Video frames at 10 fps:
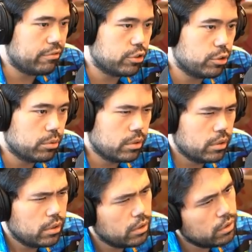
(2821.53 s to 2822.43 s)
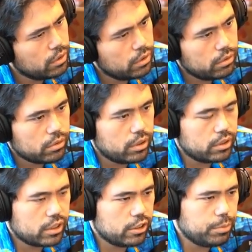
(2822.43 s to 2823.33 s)
to this
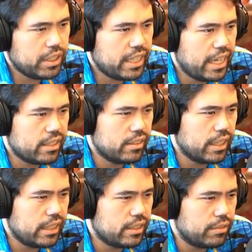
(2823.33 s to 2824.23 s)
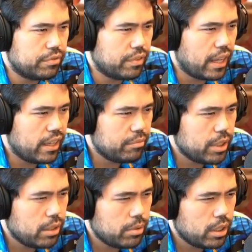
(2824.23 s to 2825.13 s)
gives me takes knight c5
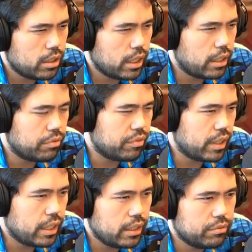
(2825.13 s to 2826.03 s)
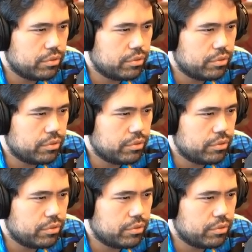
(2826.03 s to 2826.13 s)
maybe and knight f5